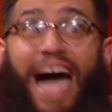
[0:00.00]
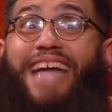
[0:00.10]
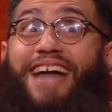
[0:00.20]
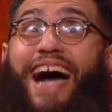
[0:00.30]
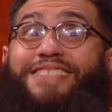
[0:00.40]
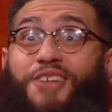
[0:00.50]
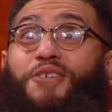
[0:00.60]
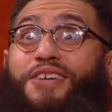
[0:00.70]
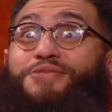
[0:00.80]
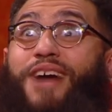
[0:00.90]
I, I know
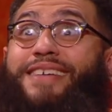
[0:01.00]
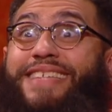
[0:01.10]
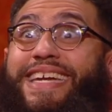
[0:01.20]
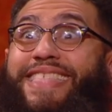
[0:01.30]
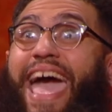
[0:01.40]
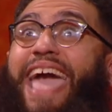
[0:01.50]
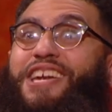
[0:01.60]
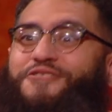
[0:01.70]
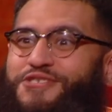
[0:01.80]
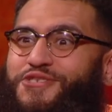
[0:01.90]
it because I can hear the
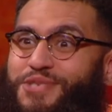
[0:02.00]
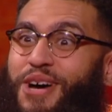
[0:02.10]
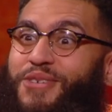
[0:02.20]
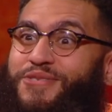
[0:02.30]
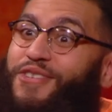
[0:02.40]
hater in your tone.